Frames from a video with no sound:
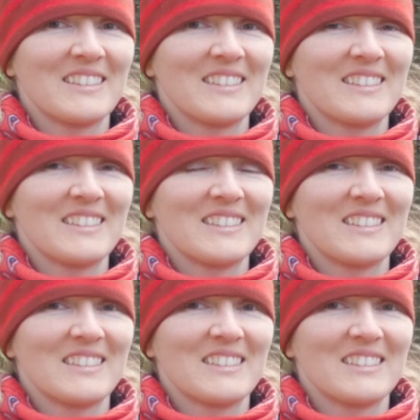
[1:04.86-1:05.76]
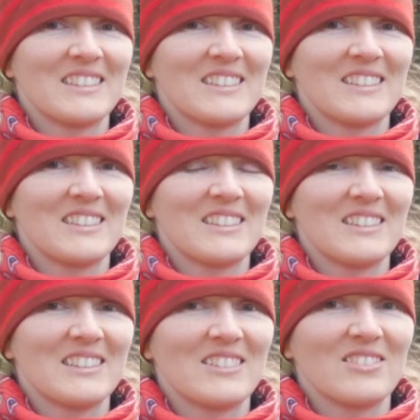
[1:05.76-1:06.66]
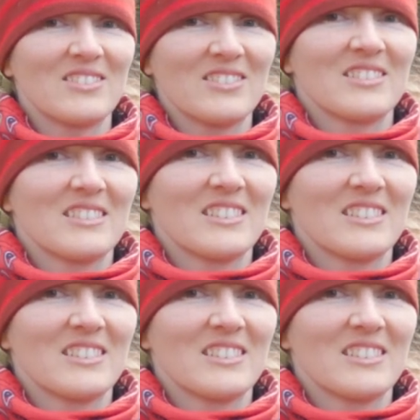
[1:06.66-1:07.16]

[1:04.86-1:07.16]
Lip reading: (silent)